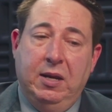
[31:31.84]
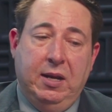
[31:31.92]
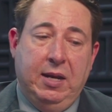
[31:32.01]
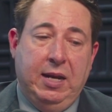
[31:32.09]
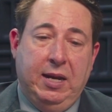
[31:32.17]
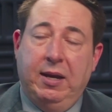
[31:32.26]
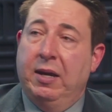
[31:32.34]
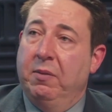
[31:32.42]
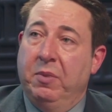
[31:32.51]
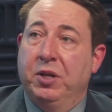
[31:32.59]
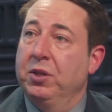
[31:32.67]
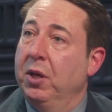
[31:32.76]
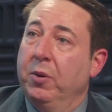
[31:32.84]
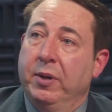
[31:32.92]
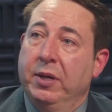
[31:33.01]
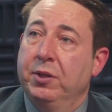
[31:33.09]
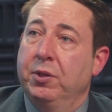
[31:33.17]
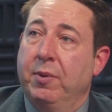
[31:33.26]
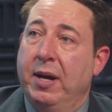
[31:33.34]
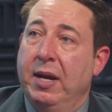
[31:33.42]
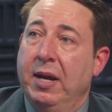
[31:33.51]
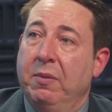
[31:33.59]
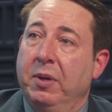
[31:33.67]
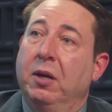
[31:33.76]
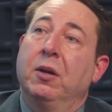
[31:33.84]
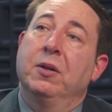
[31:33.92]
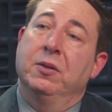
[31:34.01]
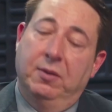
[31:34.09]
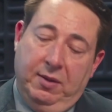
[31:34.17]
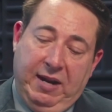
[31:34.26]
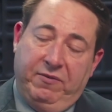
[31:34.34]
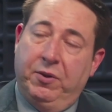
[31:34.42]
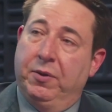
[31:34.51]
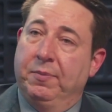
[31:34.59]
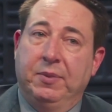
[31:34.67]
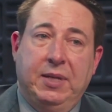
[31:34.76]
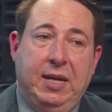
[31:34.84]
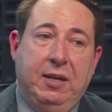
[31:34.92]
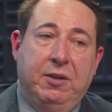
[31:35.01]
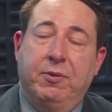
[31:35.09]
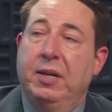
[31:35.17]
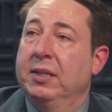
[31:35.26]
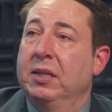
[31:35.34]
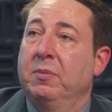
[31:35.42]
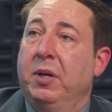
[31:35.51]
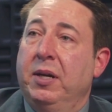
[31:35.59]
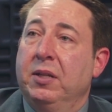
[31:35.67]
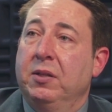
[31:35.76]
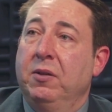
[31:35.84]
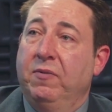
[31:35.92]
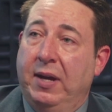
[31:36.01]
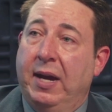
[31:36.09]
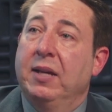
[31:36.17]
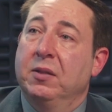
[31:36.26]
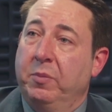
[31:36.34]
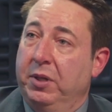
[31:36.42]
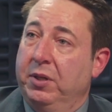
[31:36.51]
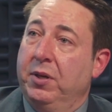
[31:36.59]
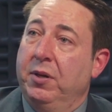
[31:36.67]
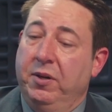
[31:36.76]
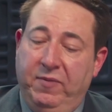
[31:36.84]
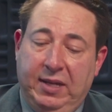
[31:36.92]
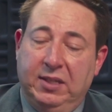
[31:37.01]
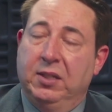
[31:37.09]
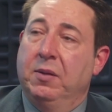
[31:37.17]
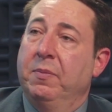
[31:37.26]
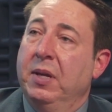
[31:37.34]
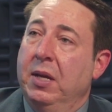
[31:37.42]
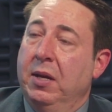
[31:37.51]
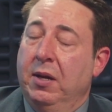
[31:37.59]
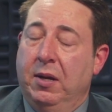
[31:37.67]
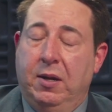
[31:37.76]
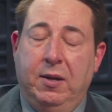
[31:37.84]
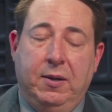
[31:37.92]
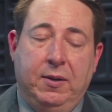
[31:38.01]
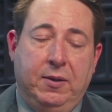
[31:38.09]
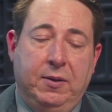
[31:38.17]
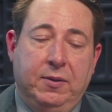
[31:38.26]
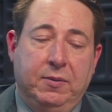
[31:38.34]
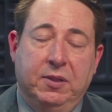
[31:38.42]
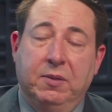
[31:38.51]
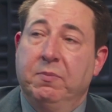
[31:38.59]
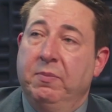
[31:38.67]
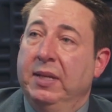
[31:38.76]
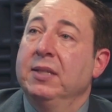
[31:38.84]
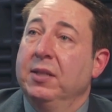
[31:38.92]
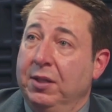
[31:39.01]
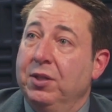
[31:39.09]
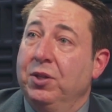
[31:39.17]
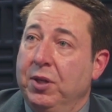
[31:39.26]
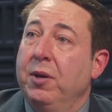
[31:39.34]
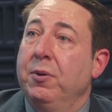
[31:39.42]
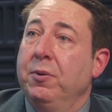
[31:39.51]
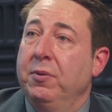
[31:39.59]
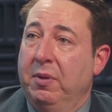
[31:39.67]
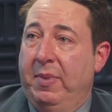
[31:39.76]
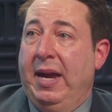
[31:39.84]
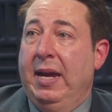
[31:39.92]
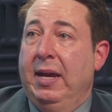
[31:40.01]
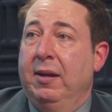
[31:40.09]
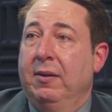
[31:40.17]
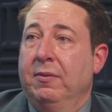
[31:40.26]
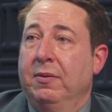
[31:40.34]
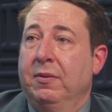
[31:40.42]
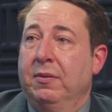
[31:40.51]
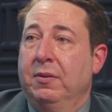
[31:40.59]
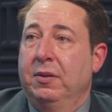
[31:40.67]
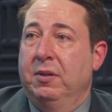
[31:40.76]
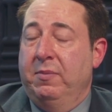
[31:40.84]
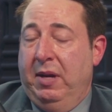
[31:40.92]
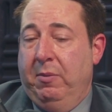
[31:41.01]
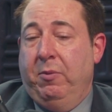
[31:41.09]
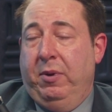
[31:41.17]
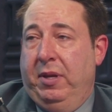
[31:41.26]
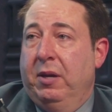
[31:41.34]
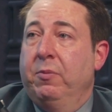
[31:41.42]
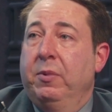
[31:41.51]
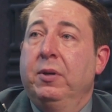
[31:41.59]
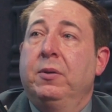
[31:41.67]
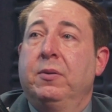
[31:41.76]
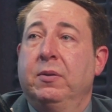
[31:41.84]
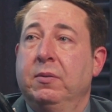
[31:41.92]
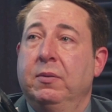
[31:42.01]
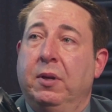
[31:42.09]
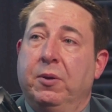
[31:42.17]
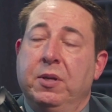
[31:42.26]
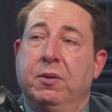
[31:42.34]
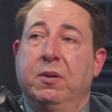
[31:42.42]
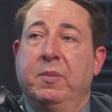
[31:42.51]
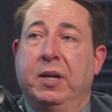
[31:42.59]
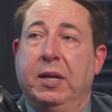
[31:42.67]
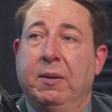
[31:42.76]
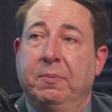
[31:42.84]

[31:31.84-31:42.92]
at a much lower interest rate, because after say 3 to 6 months, you've got some return, you've got some business to show the bank, to maybe where they will loan you the money.